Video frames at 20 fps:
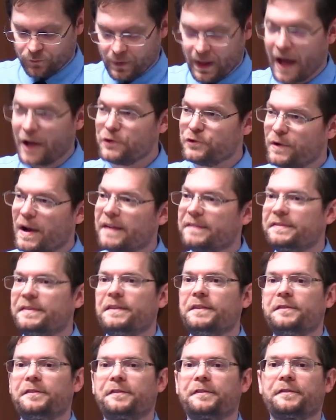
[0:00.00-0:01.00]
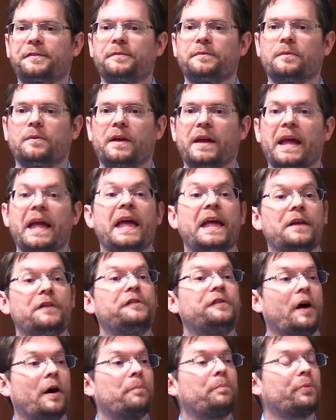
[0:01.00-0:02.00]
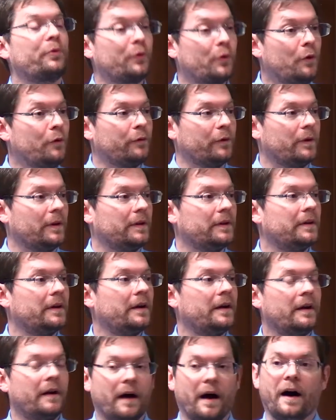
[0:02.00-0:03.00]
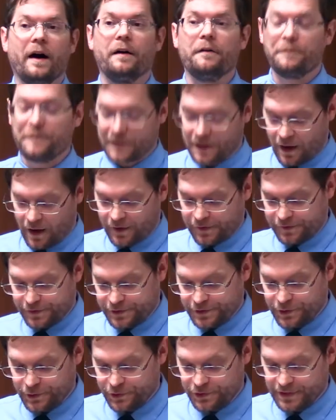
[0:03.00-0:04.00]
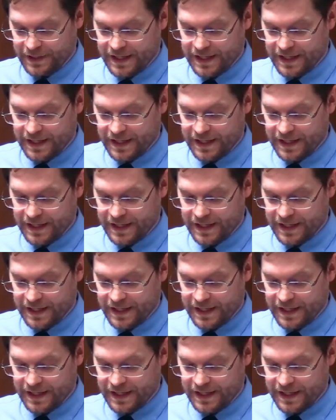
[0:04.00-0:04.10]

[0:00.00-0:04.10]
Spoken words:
addresses his approval of the Constitution.